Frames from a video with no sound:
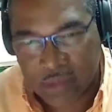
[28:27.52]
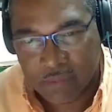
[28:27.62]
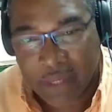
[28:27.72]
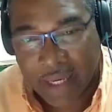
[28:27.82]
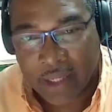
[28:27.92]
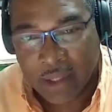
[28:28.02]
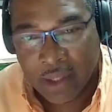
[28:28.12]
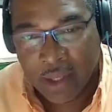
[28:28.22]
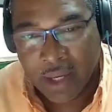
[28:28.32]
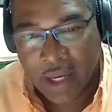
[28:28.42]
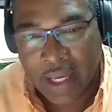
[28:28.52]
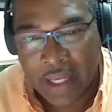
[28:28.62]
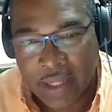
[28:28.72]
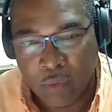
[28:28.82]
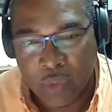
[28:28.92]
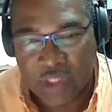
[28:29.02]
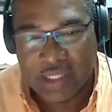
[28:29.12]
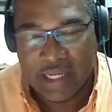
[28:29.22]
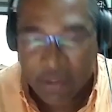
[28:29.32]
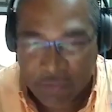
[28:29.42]
Black, and which
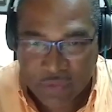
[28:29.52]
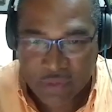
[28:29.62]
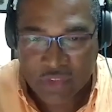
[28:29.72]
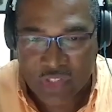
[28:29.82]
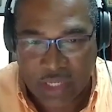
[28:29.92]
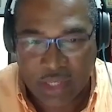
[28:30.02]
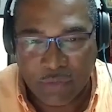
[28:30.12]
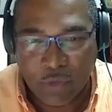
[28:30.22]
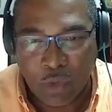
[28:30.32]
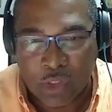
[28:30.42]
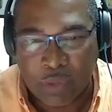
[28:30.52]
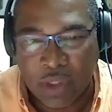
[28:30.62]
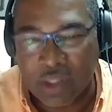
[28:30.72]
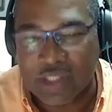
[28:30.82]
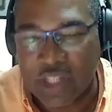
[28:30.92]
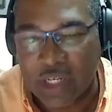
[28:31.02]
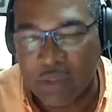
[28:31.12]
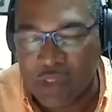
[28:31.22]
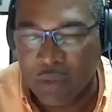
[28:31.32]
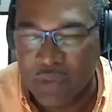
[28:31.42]
left Chedi, of course, because Chedi
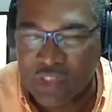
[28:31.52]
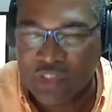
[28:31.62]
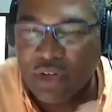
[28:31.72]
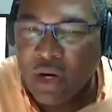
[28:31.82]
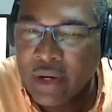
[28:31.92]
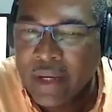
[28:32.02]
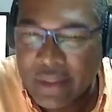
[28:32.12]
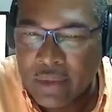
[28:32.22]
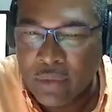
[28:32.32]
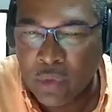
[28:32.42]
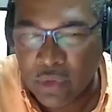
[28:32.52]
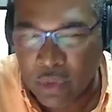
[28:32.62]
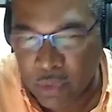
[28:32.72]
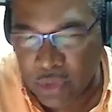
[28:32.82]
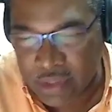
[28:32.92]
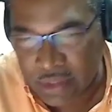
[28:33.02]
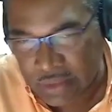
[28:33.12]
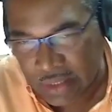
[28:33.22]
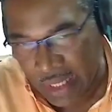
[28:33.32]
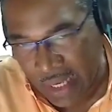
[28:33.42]
was always stronger in the rural
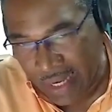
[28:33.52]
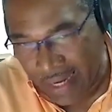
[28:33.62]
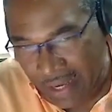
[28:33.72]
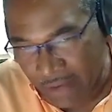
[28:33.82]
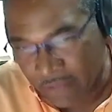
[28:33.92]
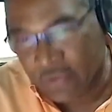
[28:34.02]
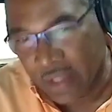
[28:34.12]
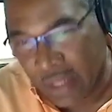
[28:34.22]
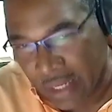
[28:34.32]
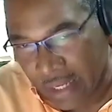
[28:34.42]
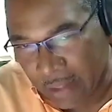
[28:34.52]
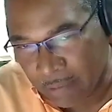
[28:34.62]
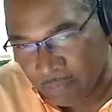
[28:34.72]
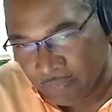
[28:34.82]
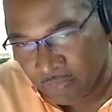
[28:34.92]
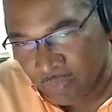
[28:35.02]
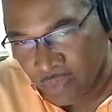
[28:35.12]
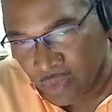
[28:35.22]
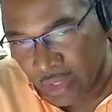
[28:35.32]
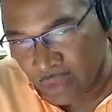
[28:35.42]
communities, left, I
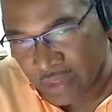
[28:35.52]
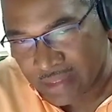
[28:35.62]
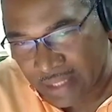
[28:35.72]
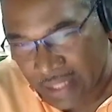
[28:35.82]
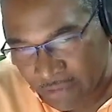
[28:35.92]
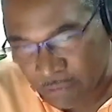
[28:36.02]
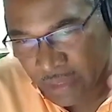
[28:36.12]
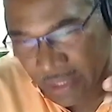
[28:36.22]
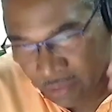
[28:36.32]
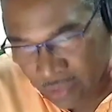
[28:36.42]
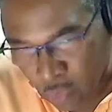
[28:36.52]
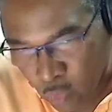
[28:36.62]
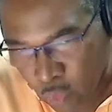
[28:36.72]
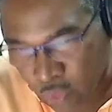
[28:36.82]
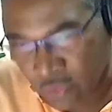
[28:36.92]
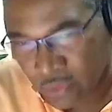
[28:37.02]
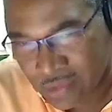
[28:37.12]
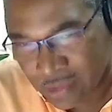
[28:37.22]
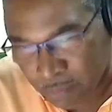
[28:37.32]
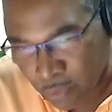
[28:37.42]
don't want to say left, but the core
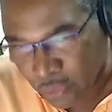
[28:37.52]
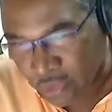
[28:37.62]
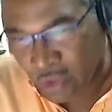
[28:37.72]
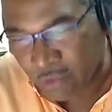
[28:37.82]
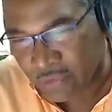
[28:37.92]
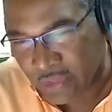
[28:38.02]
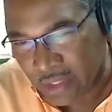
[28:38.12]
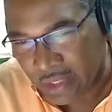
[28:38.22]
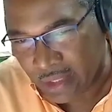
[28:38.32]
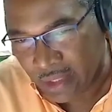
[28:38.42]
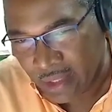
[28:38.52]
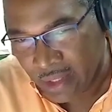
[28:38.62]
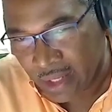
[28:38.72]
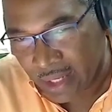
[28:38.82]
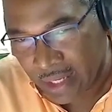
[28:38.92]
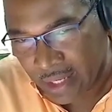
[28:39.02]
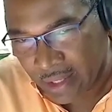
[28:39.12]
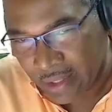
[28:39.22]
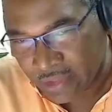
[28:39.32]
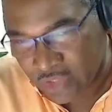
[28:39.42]
support of the
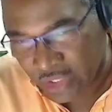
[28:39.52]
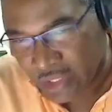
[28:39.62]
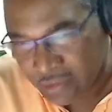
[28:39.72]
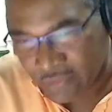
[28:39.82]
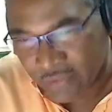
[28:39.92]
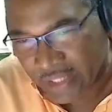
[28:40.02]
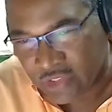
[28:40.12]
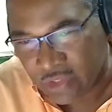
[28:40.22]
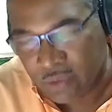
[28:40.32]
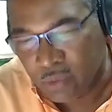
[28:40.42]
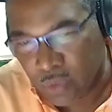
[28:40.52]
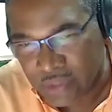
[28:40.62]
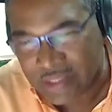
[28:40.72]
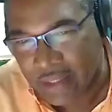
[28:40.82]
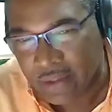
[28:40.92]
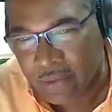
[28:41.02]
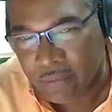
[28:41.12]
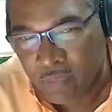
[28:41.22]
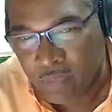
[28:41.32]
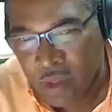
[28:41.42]
Jagan faction was Indian.
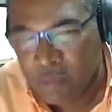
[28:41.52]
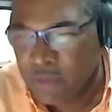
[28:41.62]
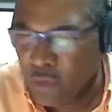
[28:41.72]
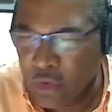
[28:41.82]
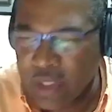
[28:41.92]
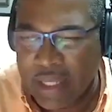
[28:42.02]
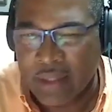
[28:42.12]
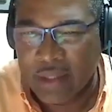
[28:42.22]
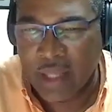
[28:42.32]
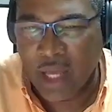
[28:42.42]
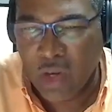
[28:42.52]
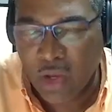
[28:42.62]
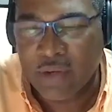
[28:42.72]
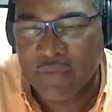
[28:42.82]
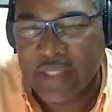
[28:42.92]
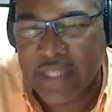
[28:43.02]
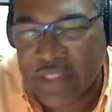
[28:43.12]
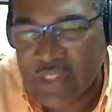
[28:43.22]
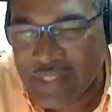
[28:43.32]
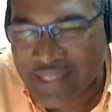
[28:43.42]
Before that, a lot of the
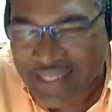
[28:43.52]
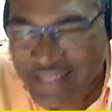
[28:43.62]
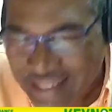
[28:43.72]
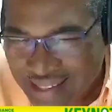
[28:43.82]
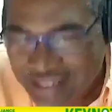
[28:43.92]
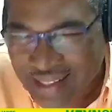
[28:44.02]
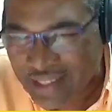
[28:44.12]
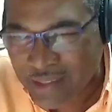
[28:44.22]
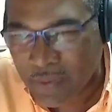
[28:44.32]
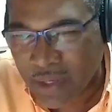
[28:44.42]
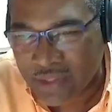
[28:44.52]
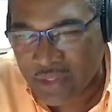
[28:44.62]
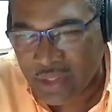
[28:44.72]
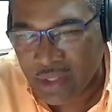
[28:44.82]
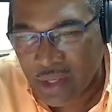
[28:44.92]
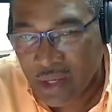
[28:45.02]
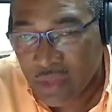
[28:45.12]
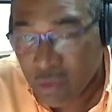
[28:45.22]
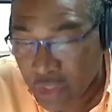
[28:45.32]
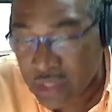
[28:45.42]
tensions existed in the party.
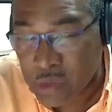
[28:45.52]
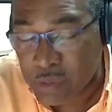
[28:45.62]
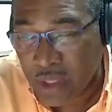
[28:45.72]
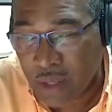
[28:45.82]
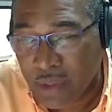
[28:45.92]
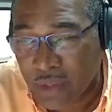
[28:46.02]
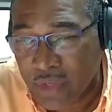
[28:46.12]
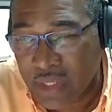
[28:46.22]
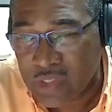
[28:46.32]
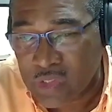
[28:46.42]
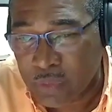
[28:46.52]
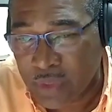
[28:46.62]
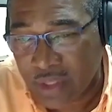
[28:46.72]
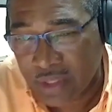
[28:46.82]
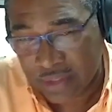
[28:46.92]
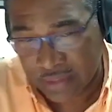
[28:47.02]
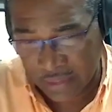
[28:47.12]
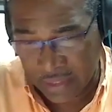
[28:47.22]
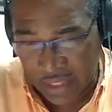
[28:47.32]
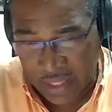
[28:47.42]
Race was becoming a real issue because
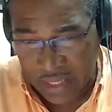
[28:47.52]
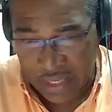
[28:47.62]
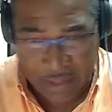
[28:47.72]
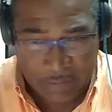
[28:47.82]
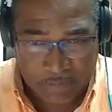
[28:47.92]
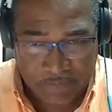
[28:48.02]
a